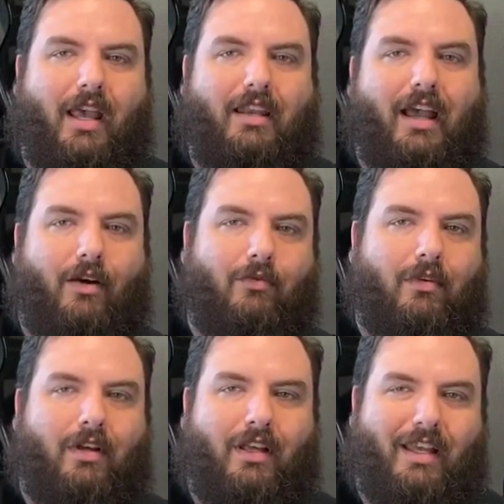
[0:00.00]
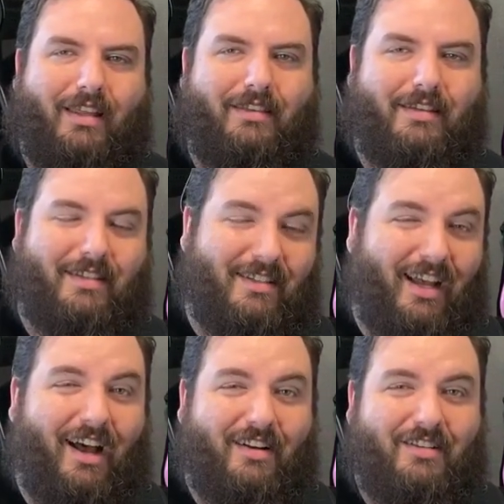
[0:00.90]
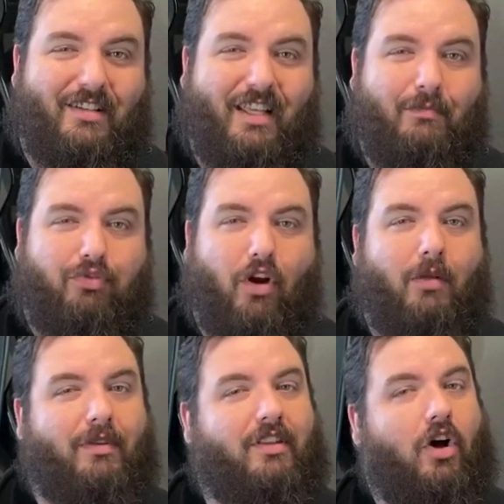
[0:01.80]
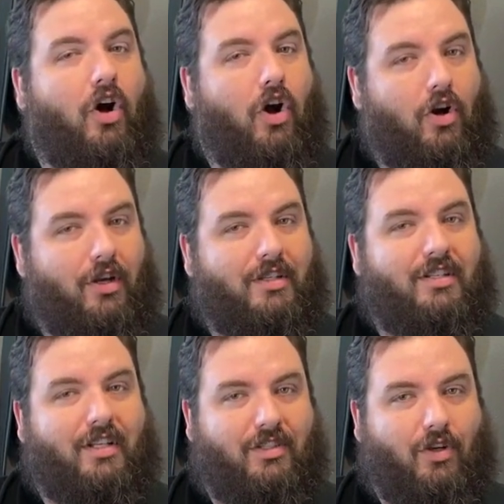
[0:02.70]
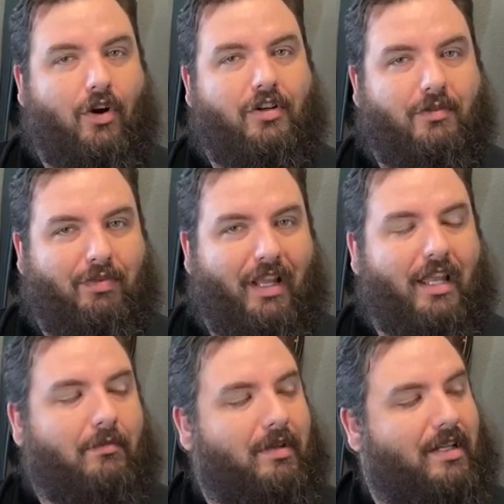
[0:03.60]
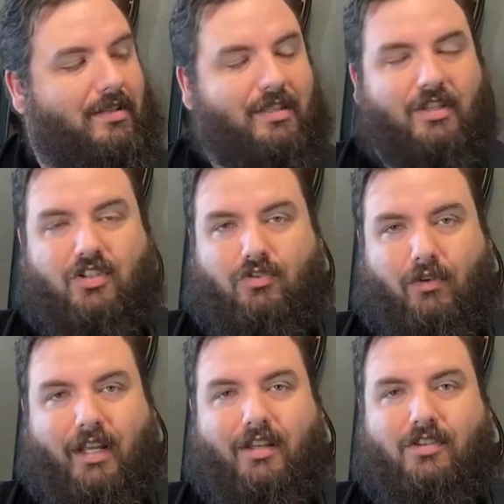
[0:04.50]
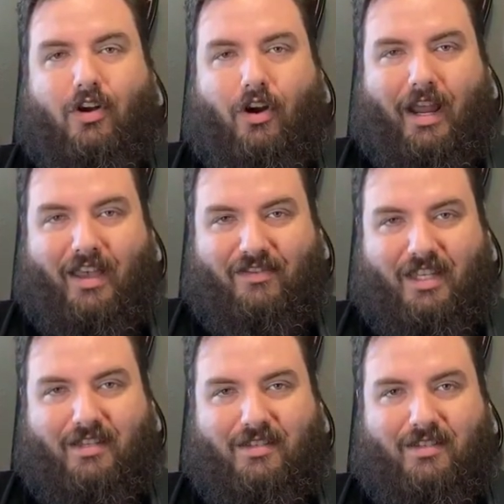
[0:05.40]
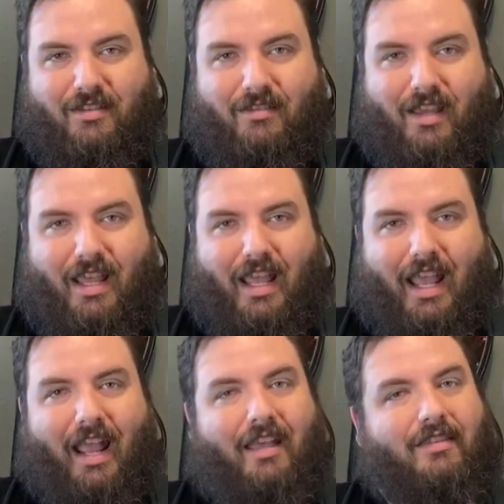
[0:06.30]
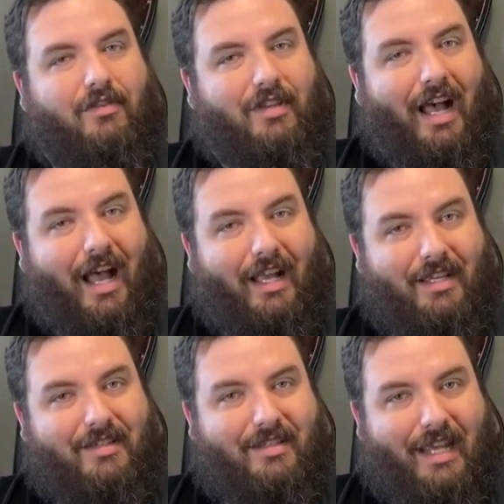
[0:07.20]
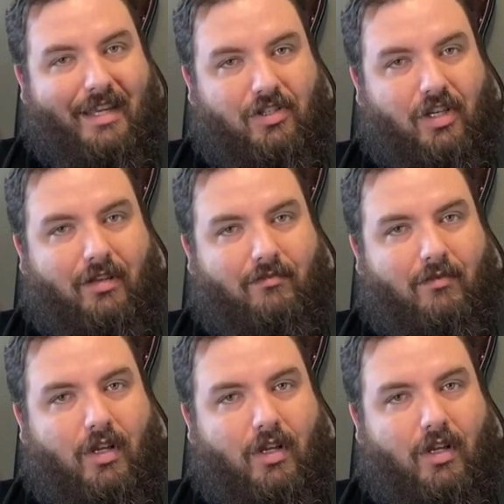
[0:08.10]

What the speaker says: Now, this is honestly probably the hardest guitar to play because the strings are heaviest and they're the highest tension.